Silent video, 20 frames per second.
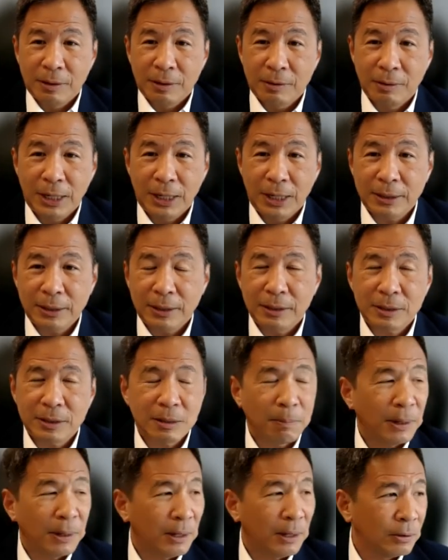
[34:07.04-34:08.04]
right? It's
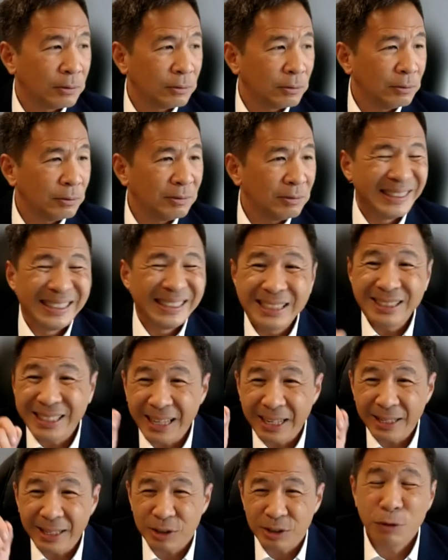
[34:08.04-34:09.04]
about details.